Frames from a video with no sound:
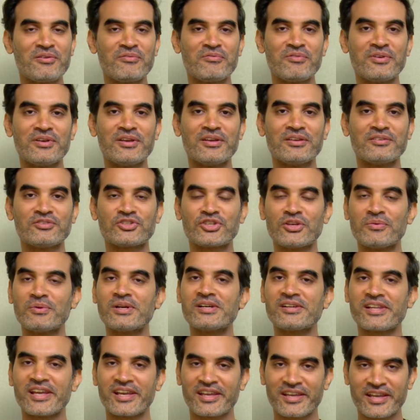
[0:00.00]
She
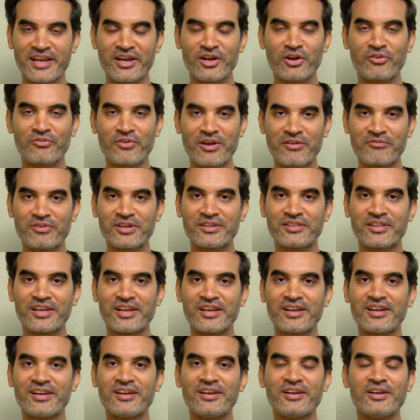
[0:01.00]
will take care of
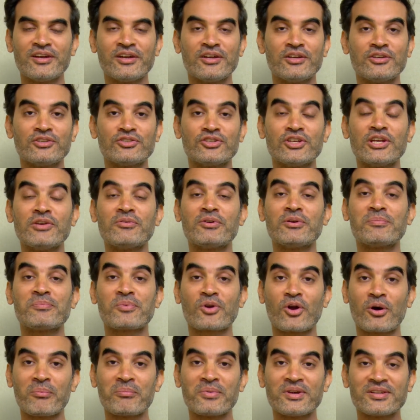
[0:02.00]
everything. She even
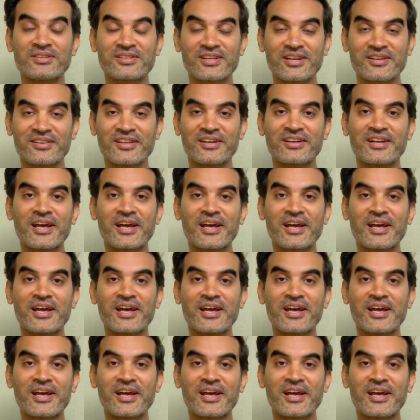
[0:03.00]
promised at the